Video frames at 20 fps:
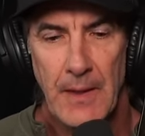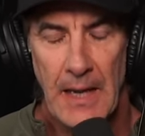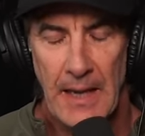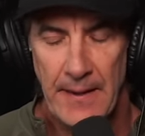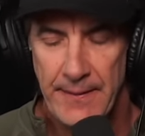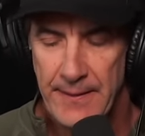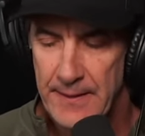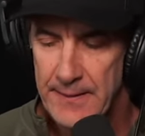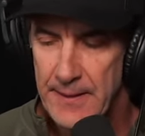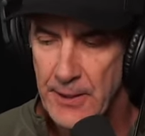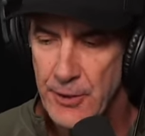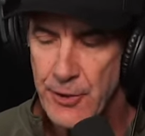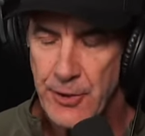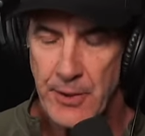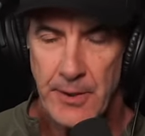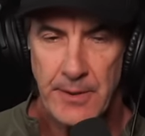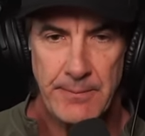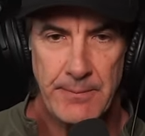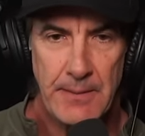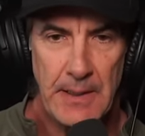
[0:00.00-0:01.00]
I think they
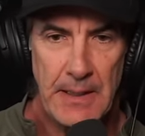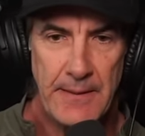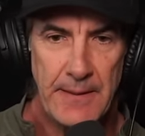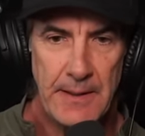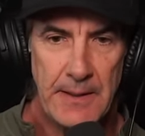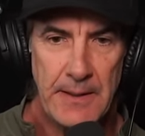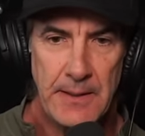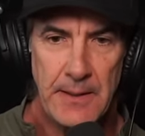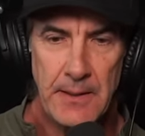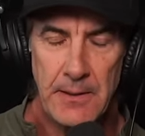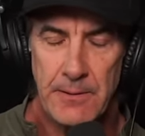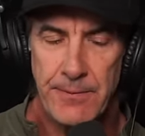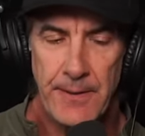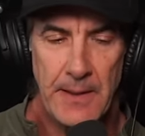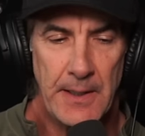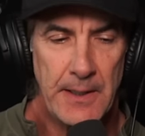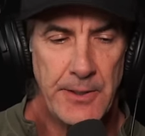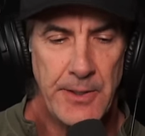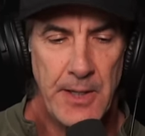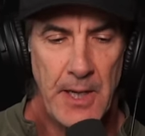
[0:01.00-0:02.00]
should. I think he did a
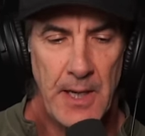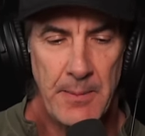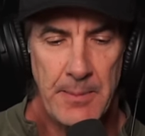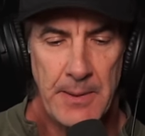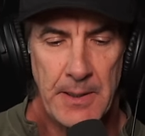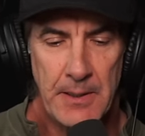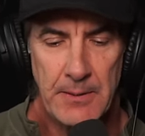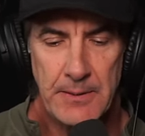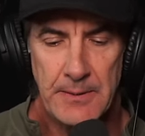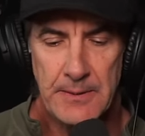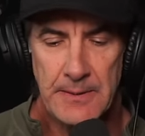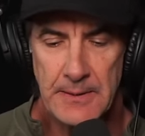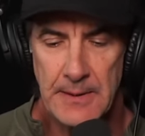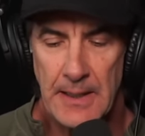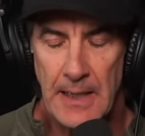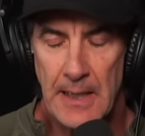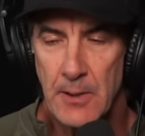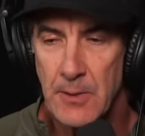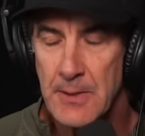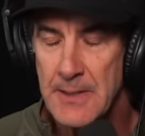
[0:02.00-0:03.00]
fine job.
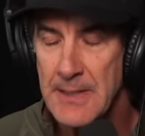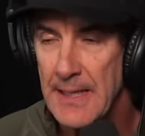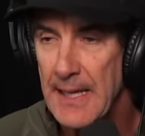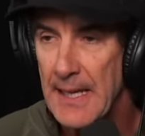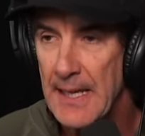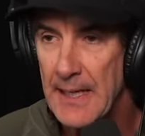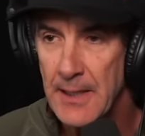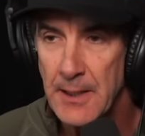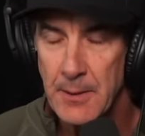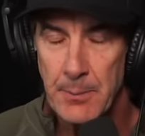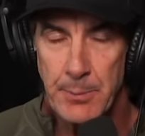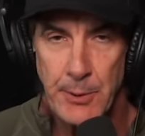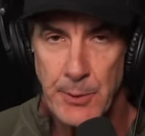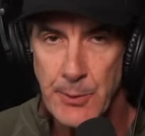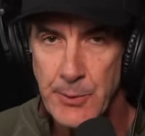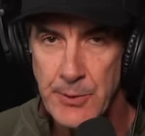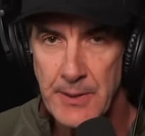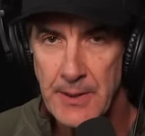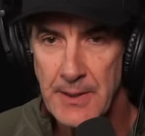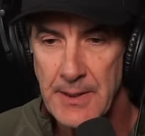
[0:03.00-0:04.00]
I don't see any
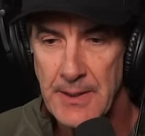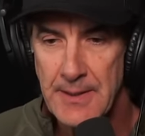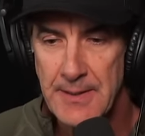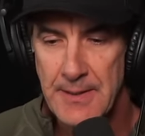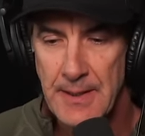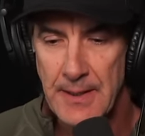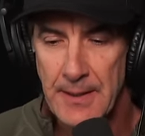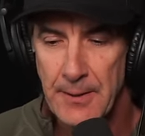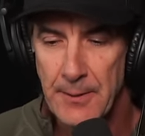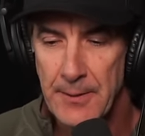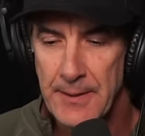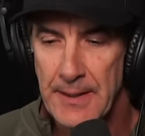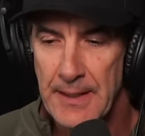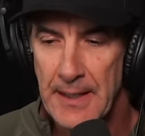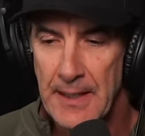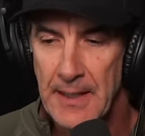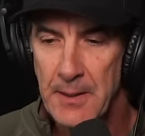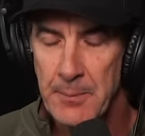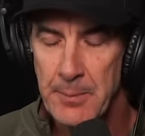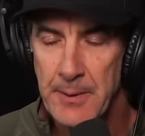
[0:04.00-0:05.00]
abuse in this. I don't think
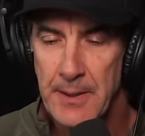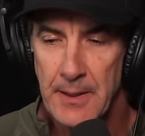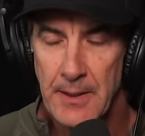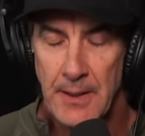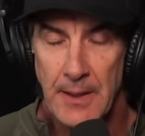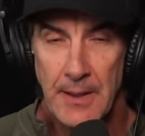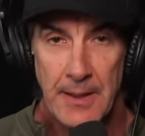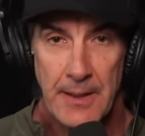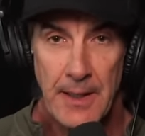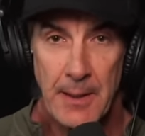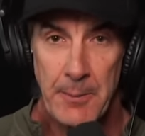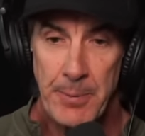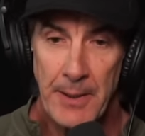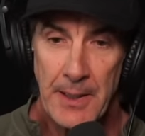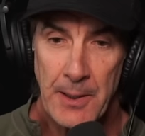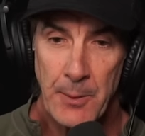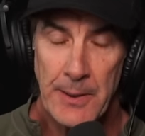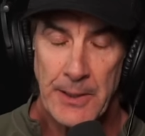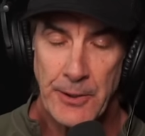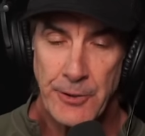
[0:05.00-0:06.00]
anybody, by
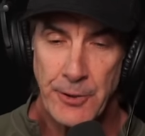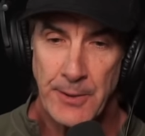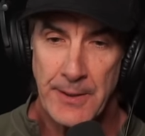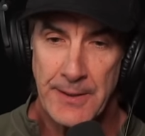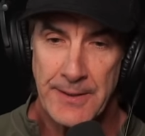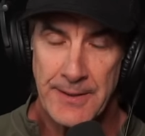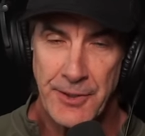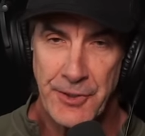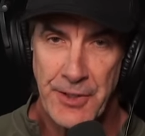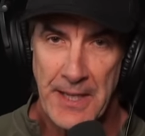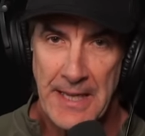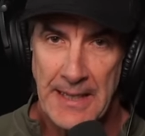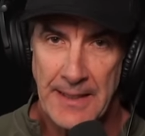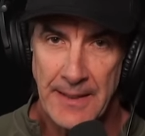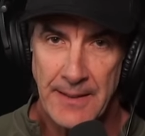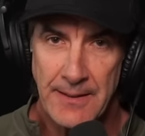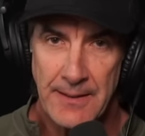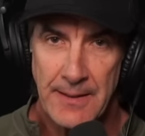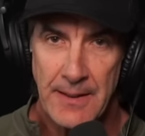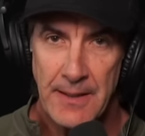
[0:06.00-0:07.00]
the way, I showed it to
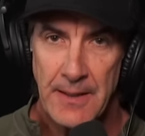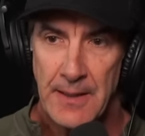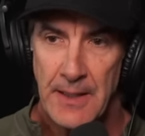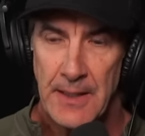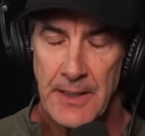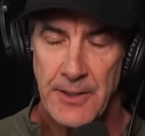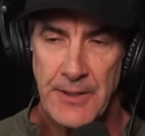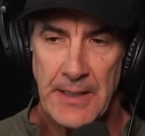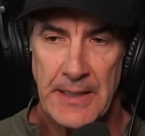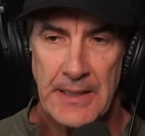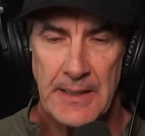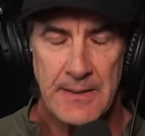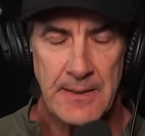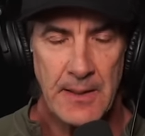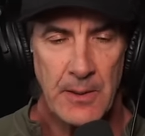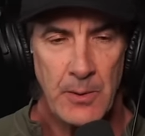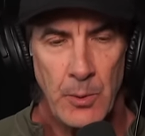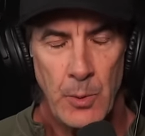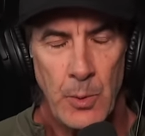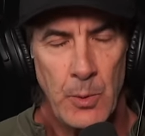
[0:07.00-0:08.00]
Janet, and Janet's
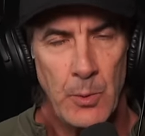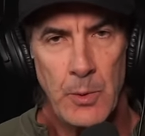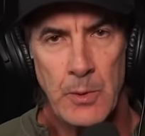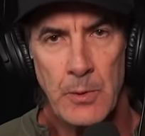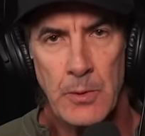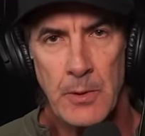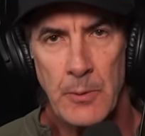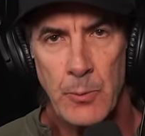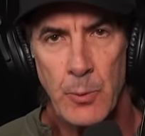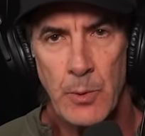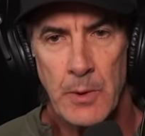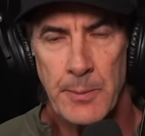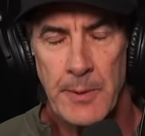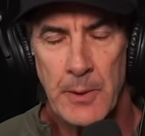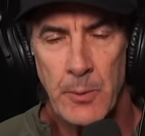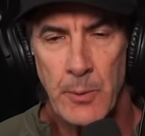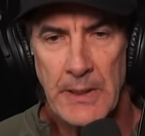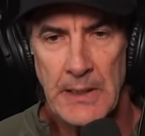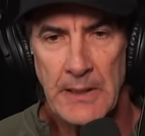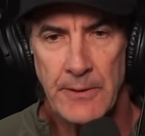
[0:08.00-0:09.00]
like, what am
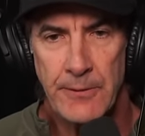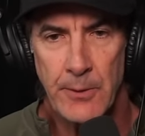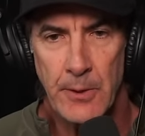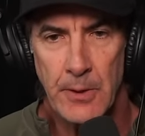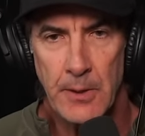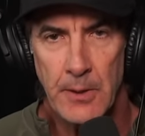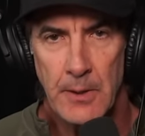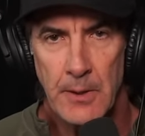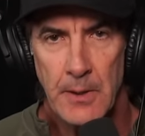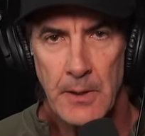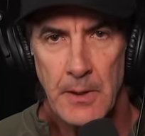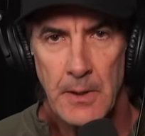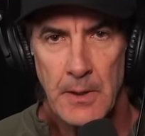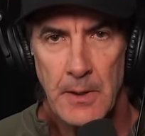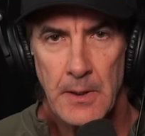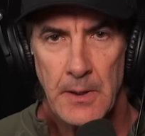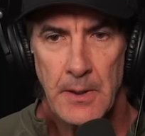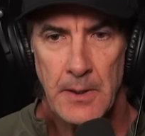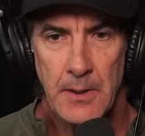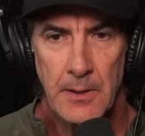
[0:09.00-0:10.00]
I waiting for?
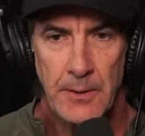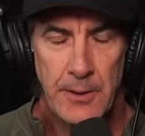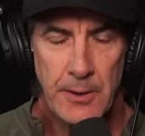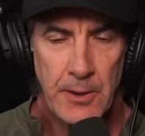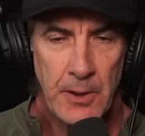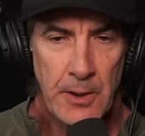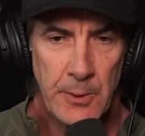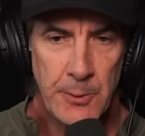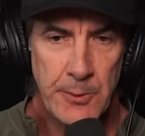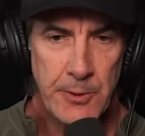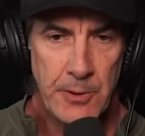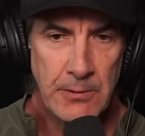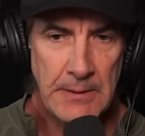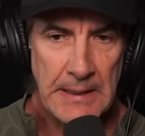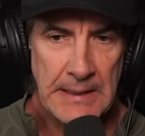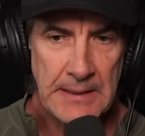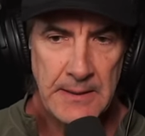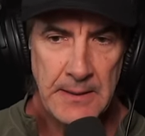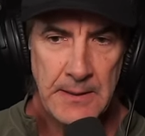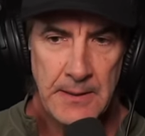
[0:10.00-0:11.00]
You know, the dog was
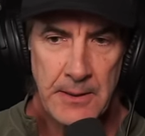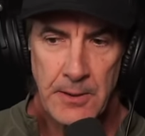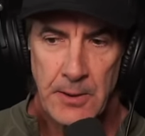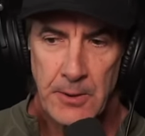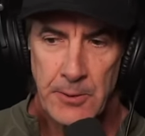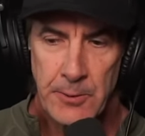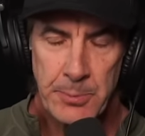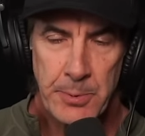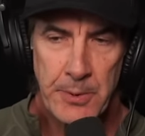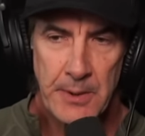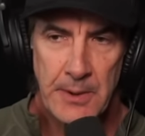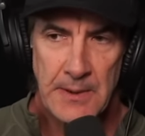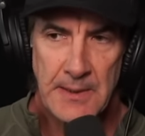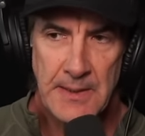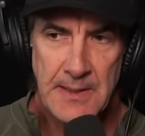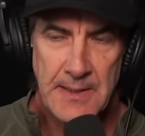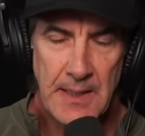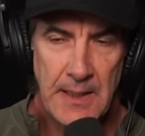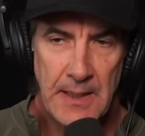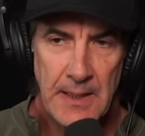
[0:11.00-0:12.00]
corrected. The dog was put on
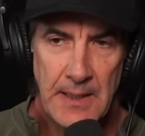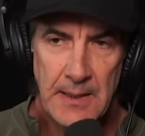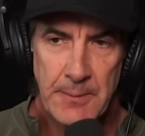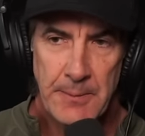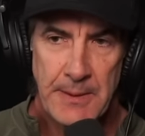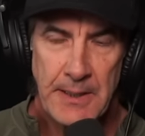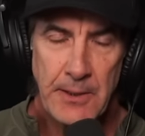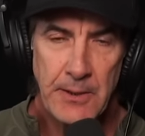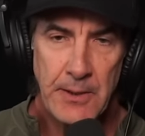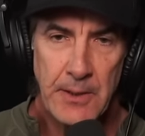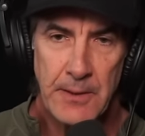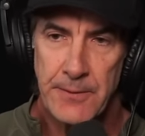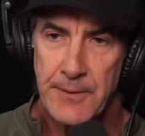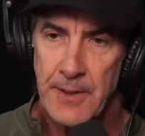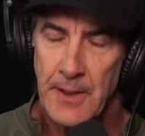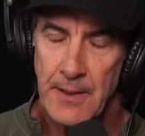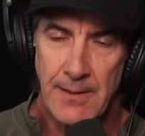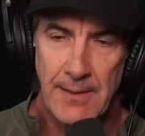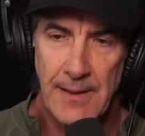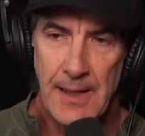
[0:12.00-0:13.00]
his side. I mean, he could have
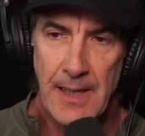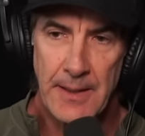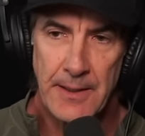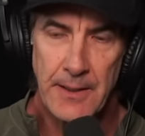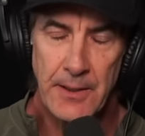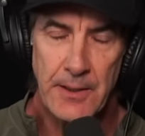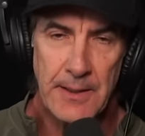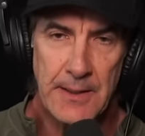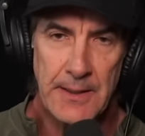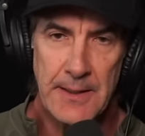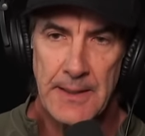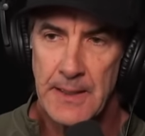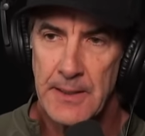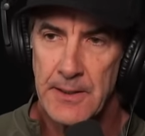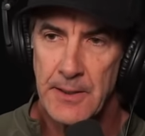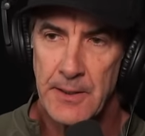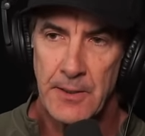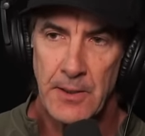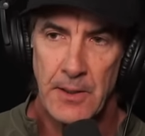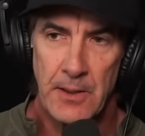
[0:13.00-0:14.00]
done a lot. He could have
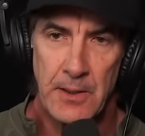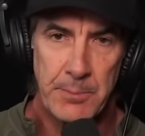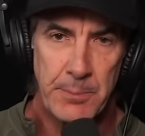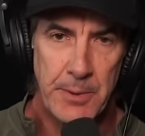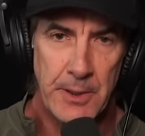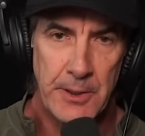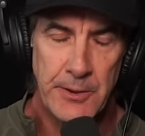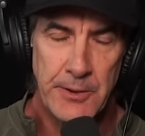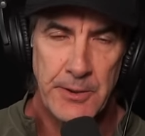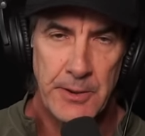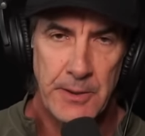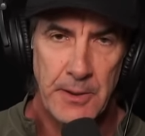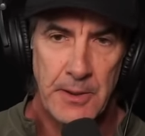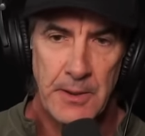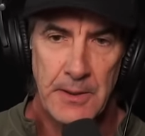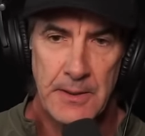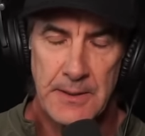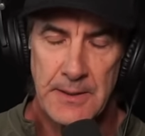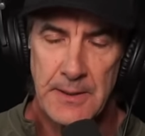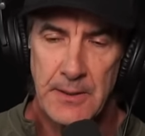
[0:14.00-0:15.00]
kicked the dog, punched the
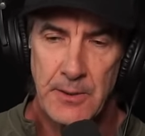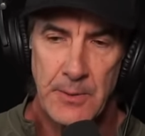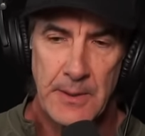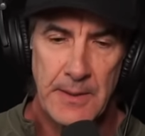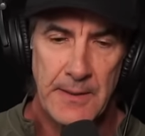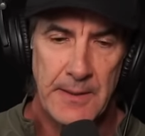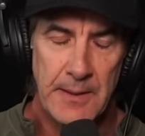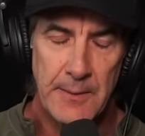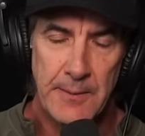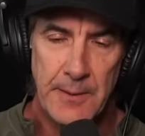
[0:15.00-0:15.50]
dog. It didn't do anything. Yeah.